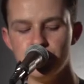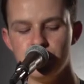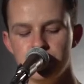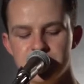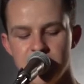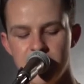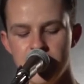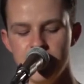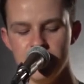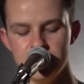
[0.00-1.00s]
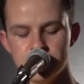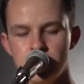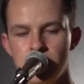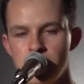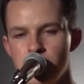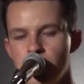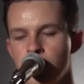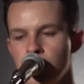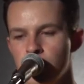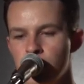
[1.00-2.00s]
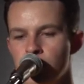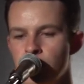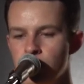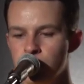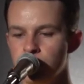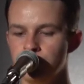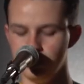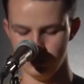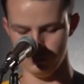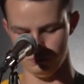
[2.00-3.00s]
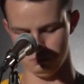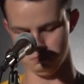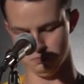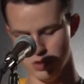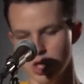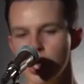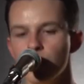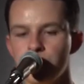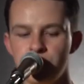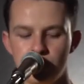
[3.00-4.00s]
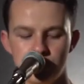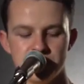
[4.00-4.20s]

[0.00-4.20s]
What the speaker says: your days alone when you were